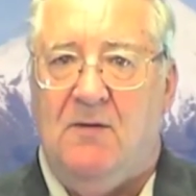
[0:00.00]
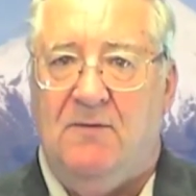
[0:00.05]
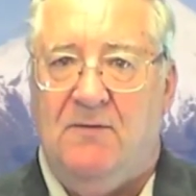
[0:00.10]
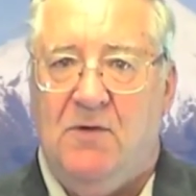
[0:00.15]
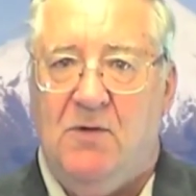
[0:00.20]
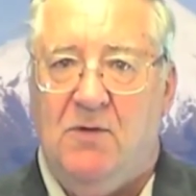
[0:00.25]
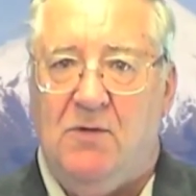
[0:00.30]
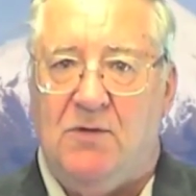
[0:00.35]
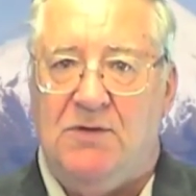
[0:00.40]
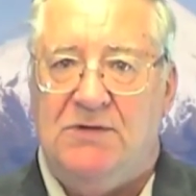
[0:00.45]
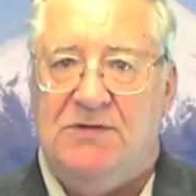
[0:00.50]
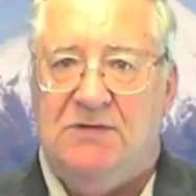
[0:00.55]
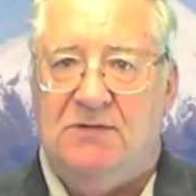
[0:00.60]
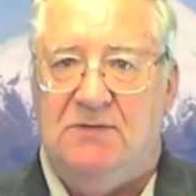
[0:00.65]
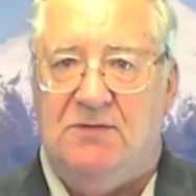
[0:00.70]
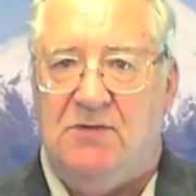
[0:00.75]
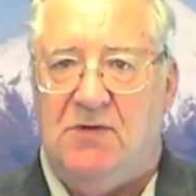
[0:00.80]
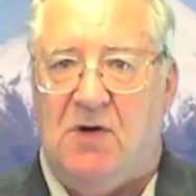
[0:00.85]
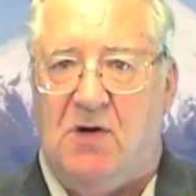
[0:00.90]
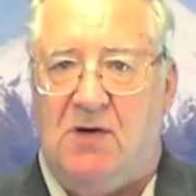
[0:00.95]
Of
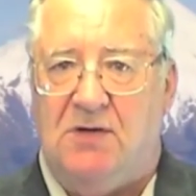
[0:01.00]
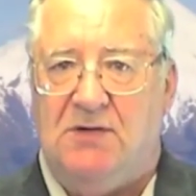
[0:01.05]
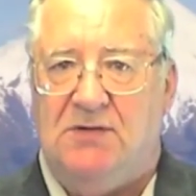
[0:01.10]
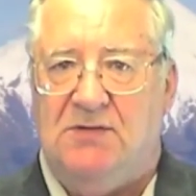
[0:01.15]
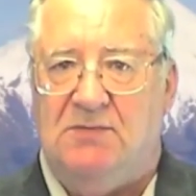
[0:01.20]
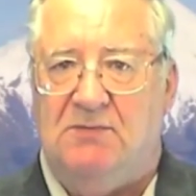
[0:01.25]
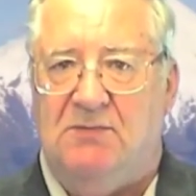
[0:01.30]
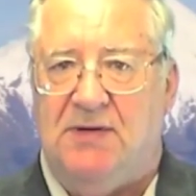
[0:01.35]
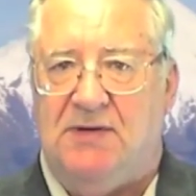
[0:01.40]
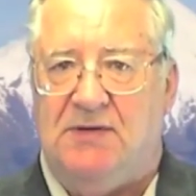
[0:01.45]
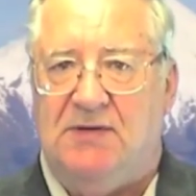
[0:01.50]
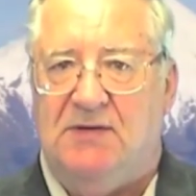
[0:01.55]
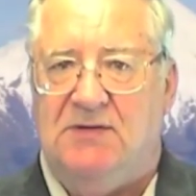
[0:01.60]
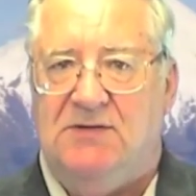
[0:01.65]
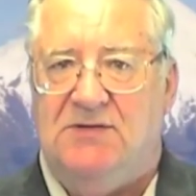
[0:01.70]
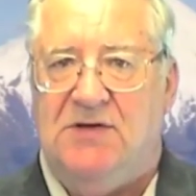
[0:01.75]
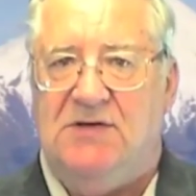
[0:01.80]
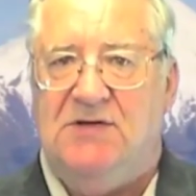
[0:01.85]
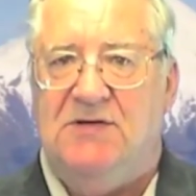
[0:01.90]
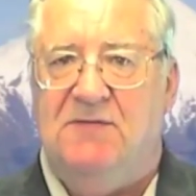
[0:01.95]
course not, but
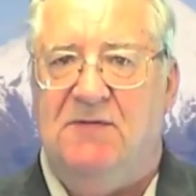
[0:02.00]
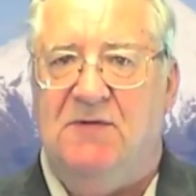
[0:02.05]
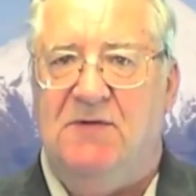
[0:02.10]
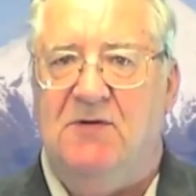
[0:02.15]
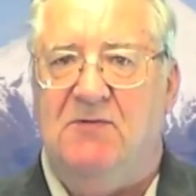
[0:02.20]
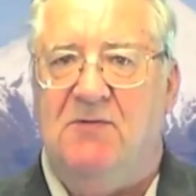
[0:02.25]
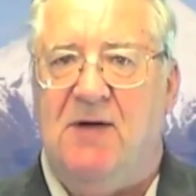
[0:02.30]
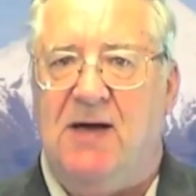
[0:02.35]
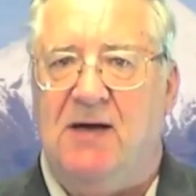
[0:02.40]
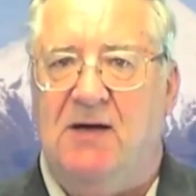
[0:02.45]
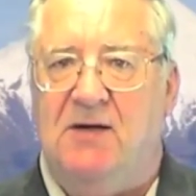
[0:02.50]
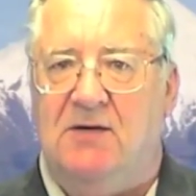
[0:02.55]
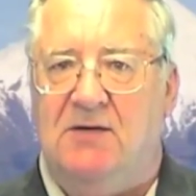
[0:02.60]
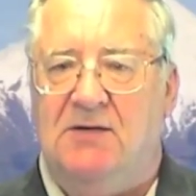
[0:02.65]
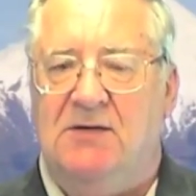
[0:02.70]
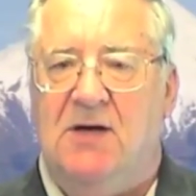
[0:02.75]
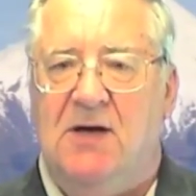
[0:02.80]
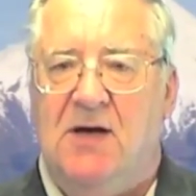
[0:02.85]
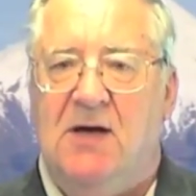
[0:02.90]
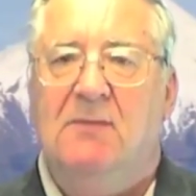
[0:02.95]
just for the
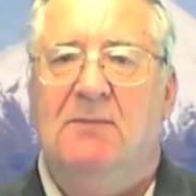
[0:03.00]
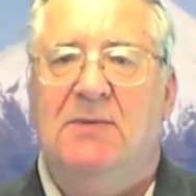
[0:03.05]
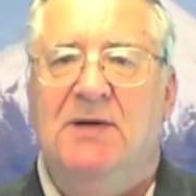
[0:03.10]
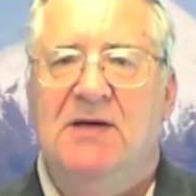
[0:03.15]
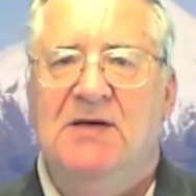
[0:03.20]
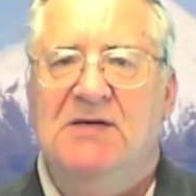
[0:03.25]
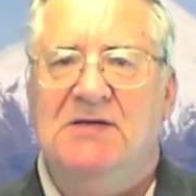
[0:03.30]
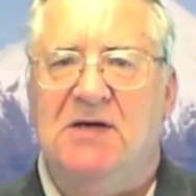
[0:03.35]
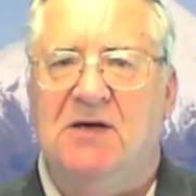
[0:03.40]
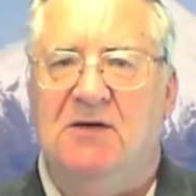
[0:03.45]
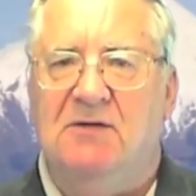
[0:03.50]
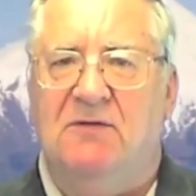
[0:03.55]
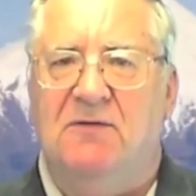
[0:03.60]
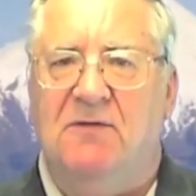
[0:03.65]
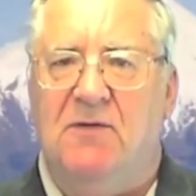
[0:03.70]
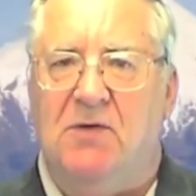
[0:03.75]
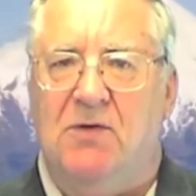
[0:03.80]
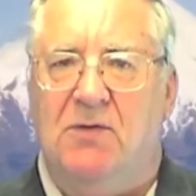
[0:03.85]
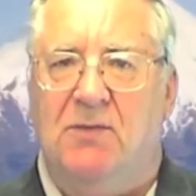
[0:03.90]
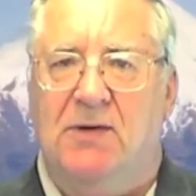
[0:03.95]
record, please
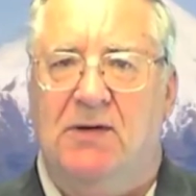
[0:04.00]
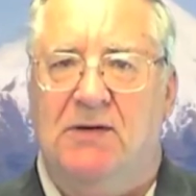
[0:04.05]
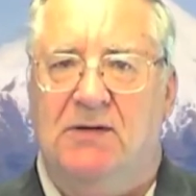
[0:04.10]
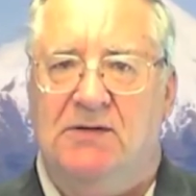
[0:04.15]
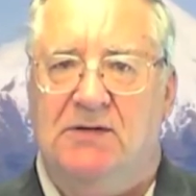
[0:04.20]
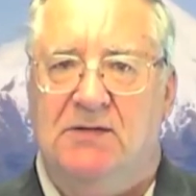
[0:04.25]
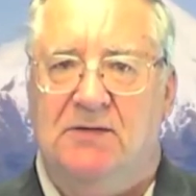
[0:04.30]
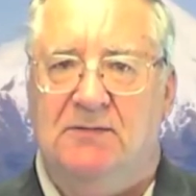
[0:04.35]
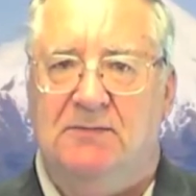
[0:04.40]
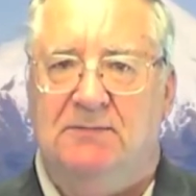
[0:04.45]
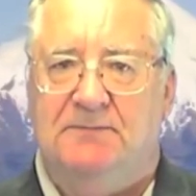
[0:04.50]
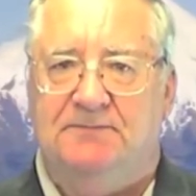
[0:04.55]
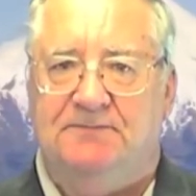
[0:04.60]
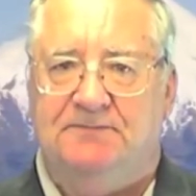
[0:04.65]
confirm it.